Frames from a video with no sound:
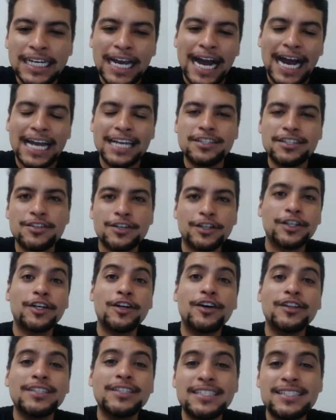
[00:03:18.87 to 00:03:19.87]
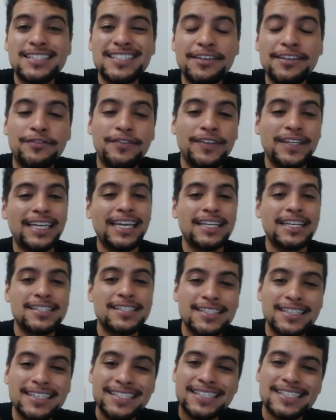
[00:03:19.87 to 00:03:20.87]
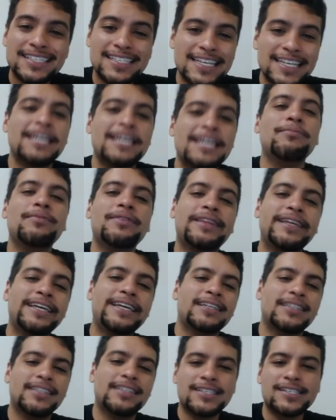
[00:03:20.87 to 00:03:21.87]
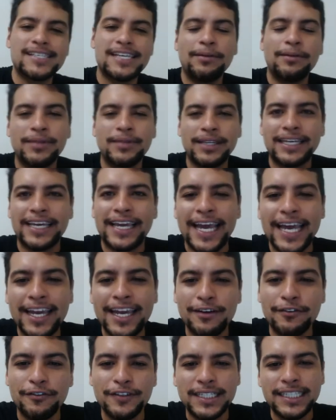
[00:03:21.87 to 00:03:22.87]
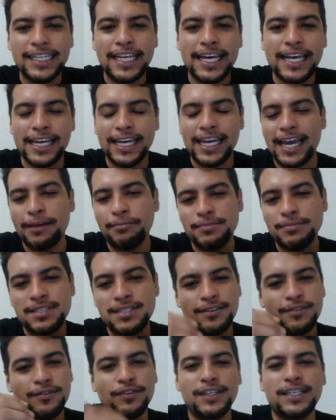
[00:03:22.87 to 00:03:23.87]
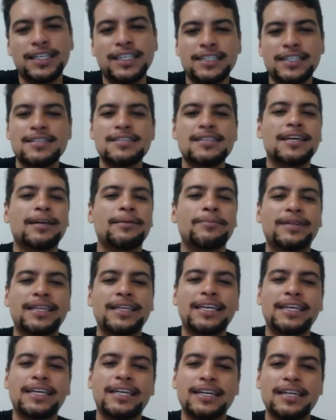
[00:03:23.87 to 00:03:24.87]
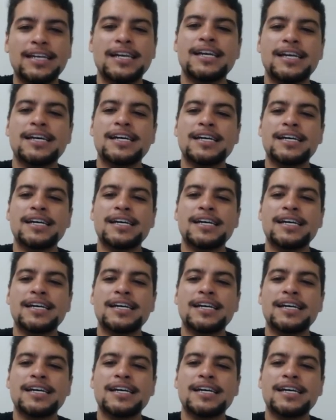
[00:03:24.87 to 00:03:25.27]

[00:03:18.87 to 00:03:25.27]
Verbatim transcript: I turn on the TV, it's the same thing, the same thing every day. MTV, the same thing.